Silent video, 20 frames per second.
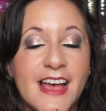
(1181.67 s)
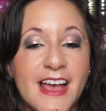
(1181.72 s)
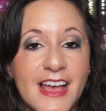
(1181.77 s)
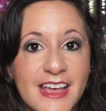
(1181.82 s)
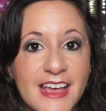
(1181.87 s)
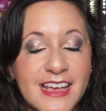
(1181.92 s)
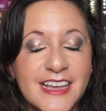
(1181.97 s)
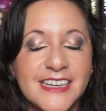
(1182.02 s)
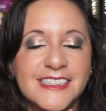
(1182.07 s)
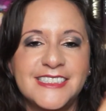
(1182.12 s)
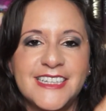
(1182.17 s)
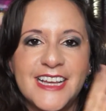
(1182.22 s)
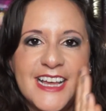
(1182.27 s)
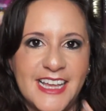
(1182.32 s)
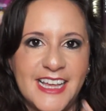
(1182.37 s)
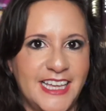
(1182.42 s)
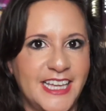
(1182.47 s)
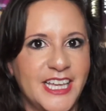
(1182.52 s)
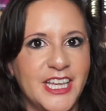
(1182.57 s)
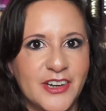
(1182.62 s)
And
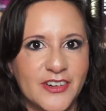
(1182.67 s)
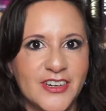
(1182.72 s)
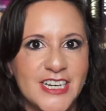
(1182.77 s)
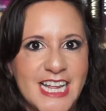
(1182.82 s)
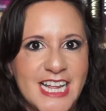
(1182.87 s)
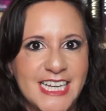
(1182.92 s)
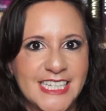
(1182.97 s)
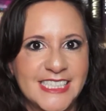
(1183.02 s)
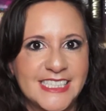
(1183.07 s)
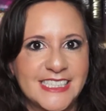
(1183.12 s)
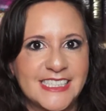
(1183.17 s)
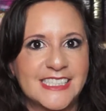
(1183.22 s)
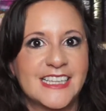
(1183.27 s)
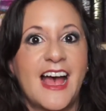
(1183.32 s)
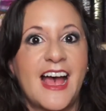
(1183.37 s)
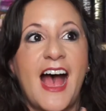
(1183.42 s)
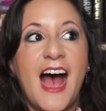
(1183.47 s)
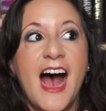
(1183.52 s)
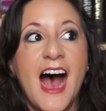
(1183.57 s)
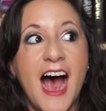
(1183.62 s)
here it is.
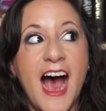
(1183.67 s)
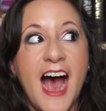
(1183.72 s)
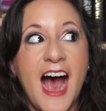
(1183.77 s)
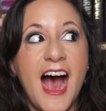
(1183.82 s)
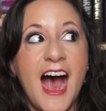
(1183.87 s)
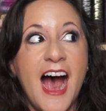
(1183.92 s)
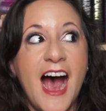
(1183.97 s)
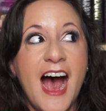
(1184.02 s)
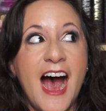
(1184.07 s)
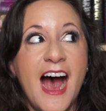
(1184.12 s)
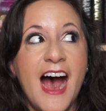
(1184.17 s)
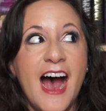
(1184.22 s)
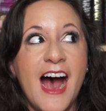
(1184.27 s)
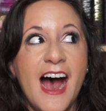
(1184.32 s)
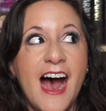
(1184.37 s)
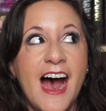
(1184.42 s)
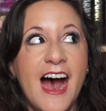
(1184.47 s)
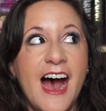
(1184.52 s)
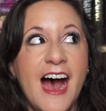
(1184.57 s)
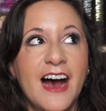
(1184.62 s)

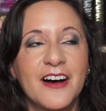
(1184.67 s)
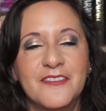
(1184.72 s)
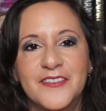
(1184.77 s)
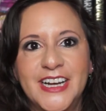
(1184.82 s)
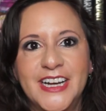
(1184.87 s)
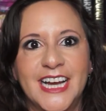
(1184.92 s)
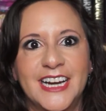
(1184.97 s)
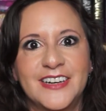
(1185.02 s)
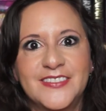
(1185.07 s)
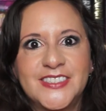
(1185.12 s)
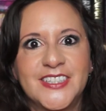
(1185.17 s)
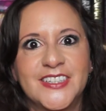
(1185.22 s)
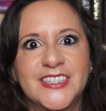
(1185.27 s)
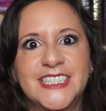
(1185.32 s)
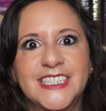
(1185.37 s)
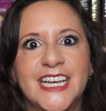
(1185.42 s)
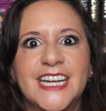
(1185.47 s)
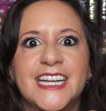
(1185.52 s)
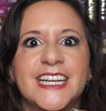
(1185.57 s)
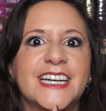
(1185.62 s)
Oh my God, I'm so
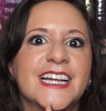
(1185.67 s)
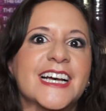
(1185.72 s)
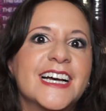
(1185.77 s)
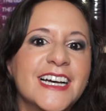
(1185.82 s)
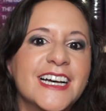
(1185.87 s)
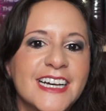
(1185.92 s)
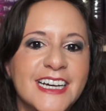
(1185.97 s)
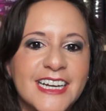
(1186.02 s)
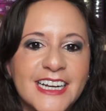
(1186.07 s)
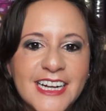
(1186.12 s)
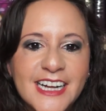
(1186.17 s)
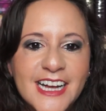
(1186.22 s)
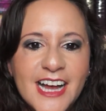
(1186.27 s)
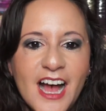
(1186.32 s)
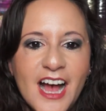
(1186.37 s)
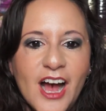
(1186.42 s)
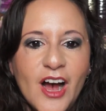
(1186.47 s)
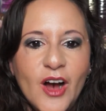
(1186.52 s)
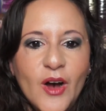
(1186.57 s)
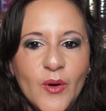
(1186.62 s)
excited.
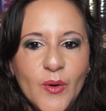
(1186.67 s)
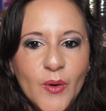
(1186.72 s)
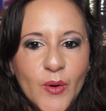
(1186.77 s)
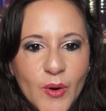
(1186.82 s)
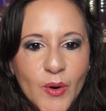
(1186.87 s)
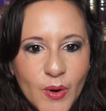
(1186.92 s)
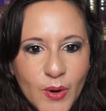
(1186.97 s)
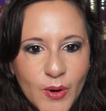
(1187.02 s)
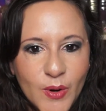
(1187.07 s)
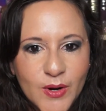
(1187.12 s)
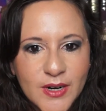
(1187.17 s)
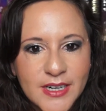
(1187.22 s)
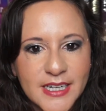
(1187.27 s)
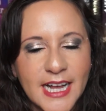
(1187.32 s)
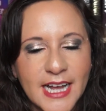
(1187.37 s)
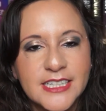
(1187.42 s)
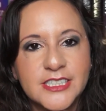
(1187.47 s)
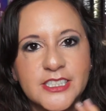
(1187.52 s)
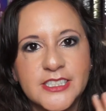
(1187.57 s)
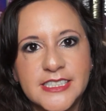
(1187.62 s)
Whew.
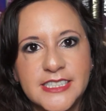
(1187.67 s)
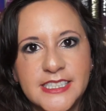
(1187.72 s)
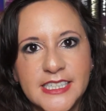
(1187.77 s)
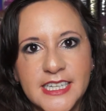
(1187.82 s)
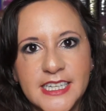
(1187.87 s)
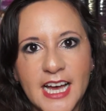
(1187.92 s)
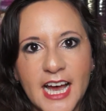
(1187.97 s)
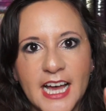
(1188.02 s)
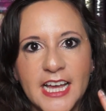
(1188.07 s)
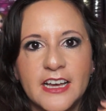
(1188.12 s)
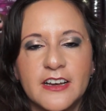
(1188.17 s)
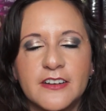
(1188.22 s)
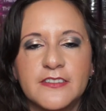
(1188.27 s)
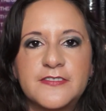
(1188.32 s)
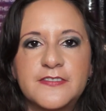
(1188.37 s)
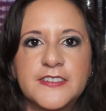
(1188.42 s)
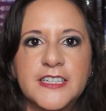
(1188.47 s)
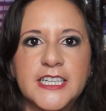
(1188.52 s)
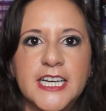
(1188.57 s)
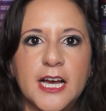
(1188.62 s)
As you can see, I
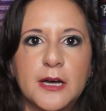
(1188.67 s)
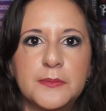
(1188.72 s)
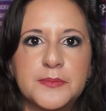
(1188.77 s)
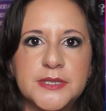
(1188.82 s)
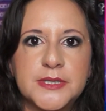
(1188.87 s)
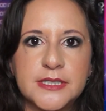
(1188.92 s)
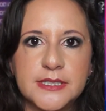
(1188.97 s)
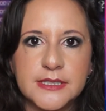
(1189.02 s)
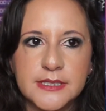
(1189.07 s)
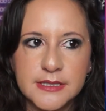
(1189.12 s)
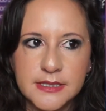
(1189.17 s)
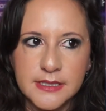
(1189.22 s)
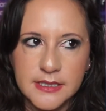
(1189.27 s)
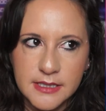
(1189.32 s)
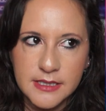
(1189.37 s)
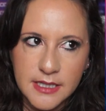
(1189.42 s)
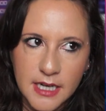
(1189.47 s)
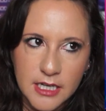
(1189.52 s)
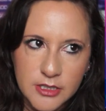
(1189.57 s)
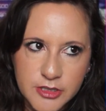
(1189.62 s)
have kept
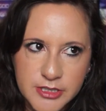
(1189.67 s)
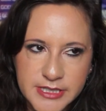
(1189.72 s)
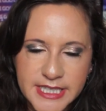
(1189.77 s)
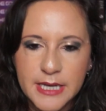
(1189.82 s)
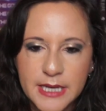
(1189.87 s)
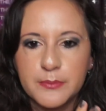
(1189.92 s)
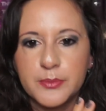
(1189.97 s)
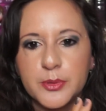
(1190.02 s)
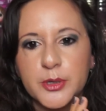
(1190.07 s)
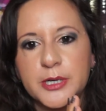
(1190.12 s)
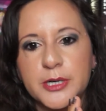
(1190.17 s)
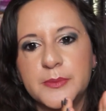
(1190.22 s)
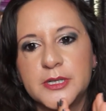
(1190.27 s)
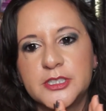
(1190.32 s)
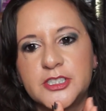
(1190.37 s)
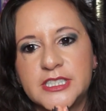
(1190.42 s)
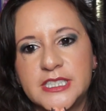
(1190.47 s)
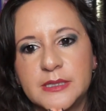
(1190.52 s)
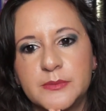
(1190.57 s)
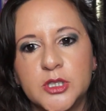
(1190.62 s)
the color scheme pretty
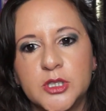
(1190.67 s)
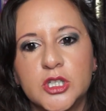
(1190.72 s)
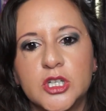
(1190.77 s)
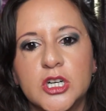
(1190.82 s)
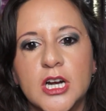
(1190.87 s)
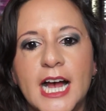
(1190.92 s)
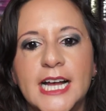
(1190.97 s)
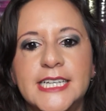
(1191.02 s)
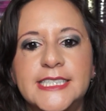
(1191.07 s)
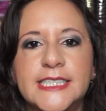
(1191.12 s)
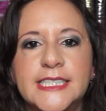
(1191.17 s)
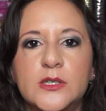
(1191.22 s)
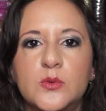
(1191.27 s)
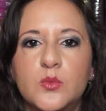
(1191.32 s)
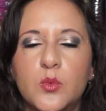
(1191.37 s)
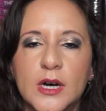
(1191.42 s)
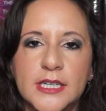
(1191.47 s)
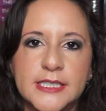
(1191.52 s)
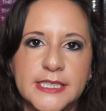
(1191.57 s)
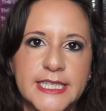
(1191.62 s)
much similar. I did
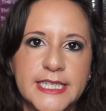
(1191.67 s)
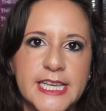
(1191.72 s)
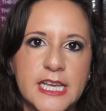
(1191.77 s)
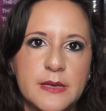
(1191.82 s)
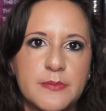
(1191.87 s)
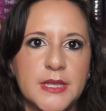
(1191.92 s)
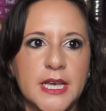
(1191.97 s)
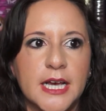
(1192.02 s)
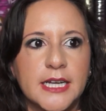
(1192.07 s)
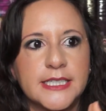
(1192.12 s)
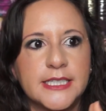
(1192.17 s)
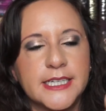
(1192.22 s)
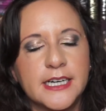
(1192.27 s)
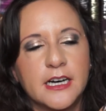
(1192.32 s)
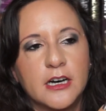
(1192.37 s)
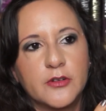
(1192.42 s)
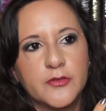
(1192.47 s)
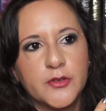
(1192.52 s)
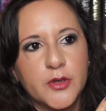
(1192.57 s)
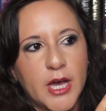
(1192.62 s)
want to keep the idea
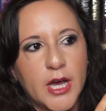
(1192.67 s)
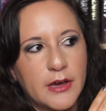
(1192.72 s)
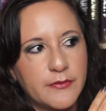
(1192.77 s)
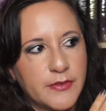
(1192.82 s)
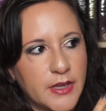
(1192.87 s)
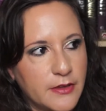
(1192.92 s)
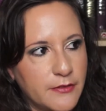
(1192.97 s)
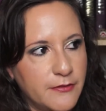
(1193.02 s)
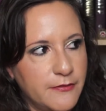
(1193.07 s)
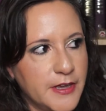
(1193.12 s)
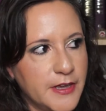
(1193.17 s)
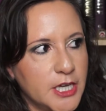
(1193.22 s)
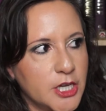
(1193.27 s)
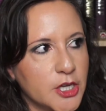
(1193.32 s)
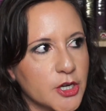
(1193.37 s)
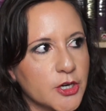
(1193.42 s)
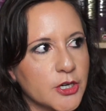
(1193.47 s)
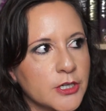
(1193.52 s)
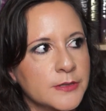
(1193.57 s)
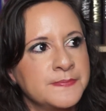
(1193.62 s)
of you have a
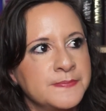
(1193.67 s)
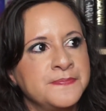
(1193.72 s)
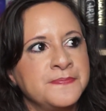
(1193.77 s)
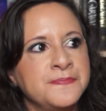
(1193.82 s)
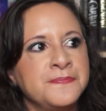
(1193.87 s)
figure